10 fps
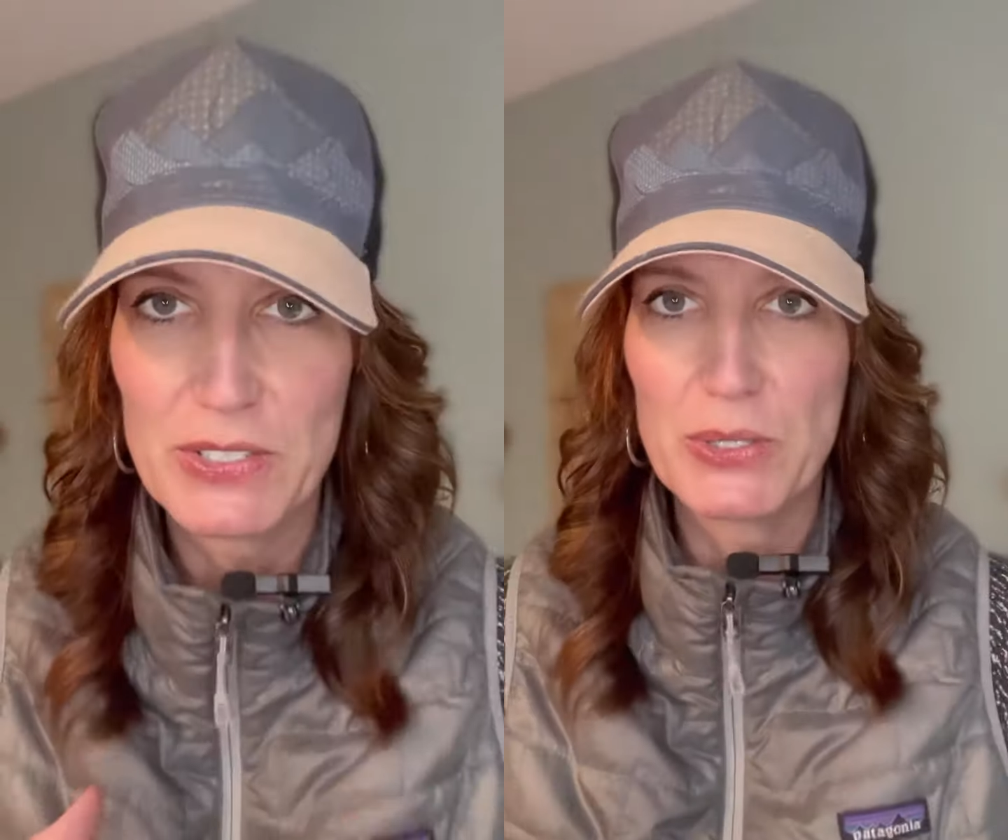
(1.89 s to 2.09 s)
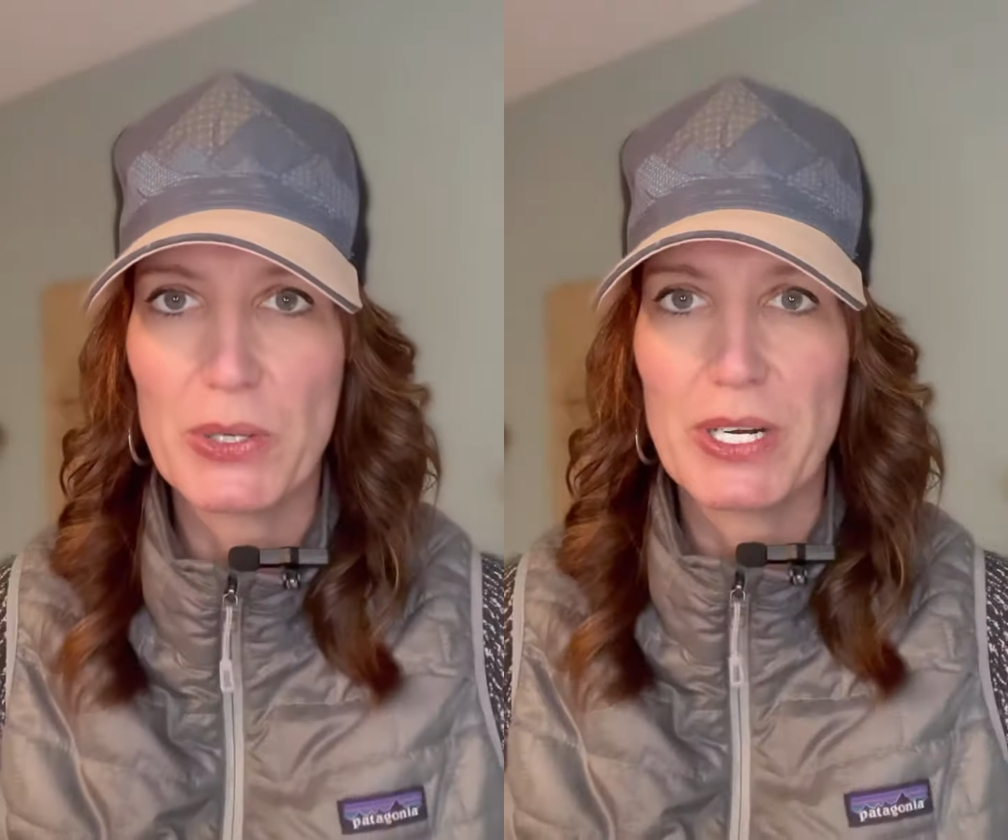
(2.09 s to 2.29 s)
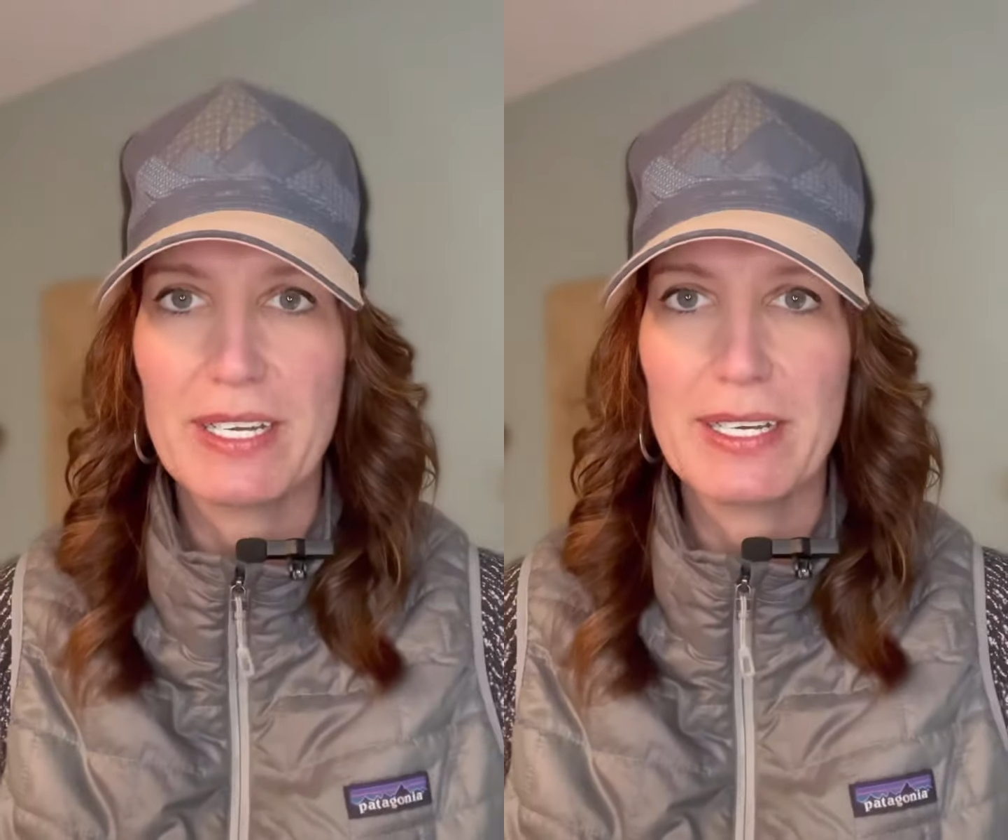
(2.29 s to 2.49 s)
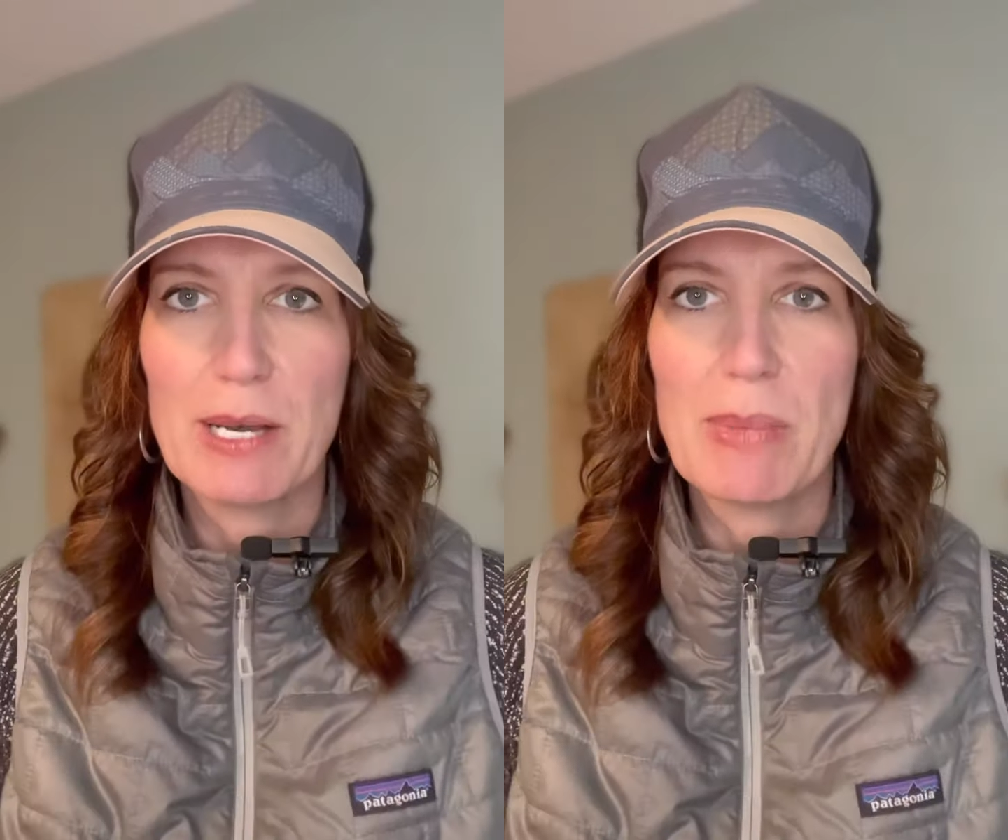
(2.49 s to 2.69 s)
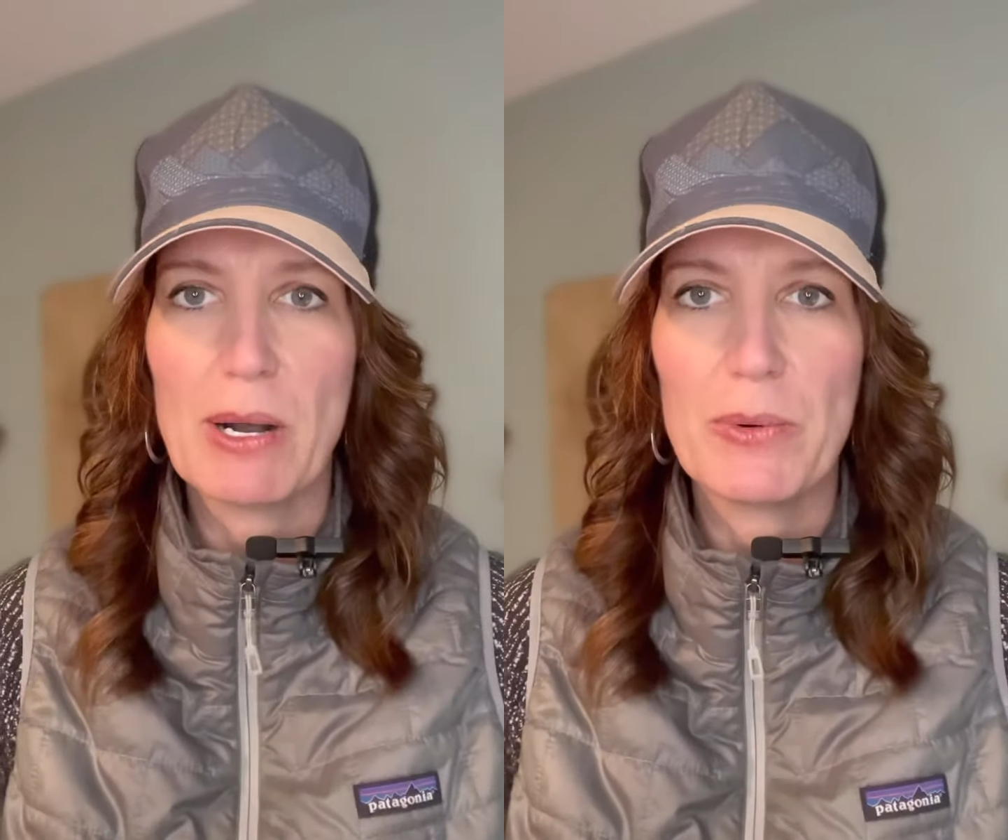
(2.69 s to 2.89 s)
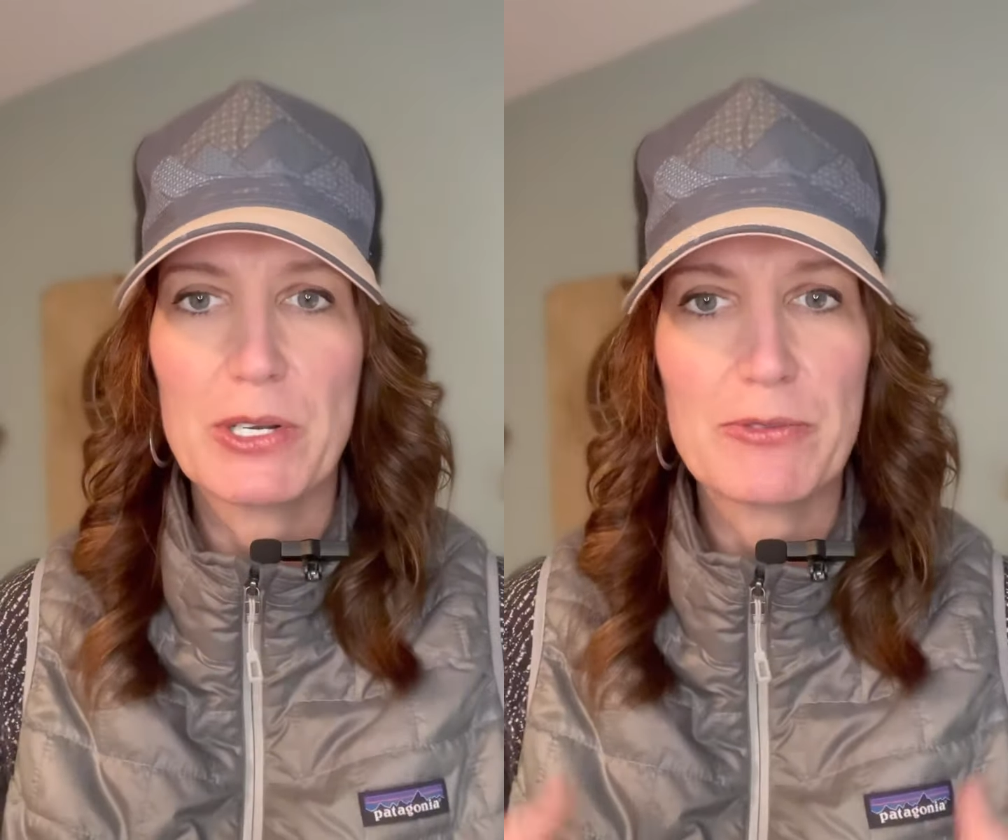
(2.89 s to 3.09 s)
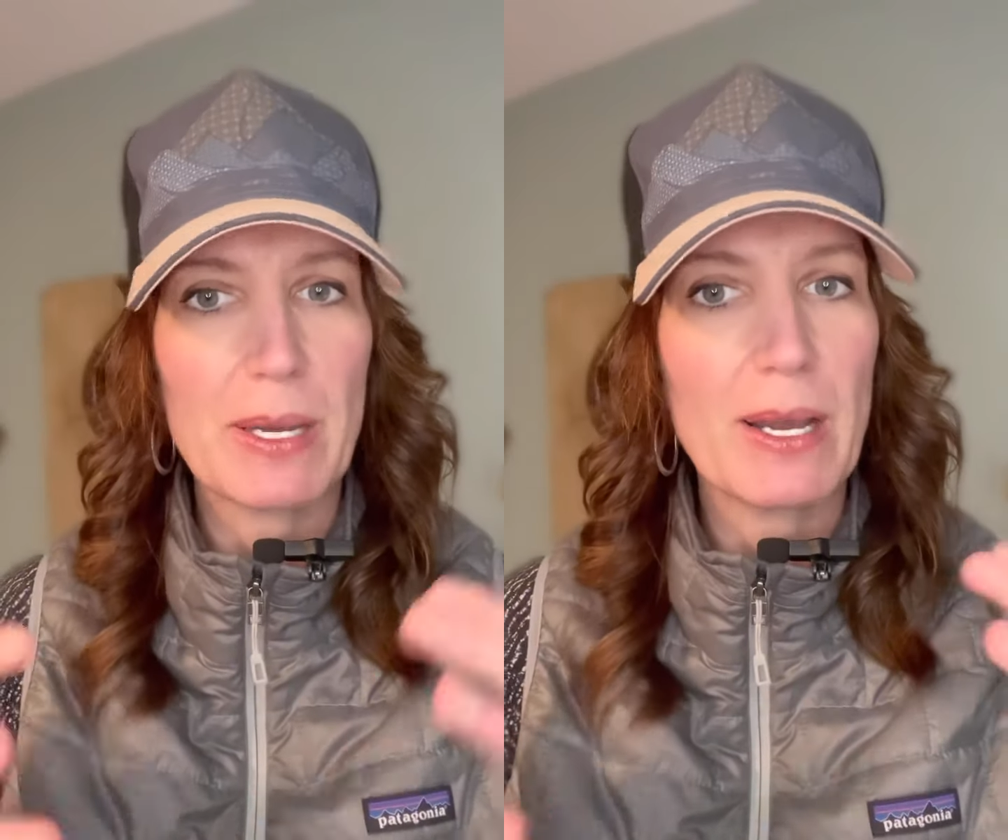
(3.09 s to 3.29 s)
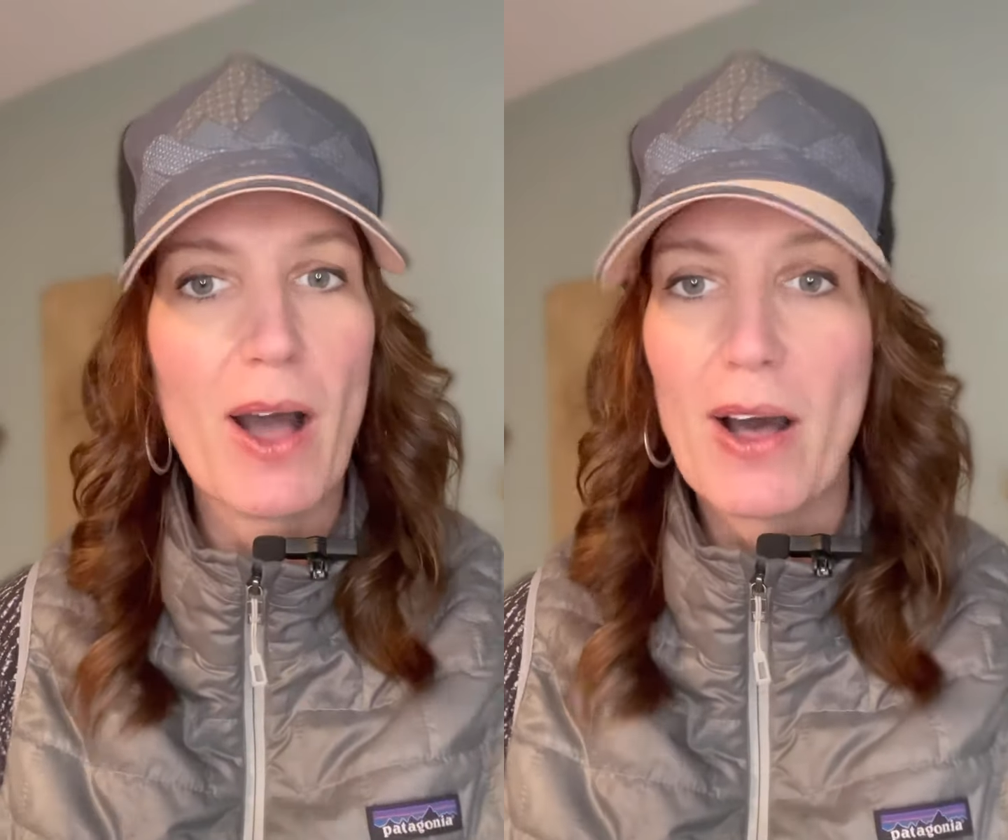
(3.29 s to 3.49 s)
story about one of my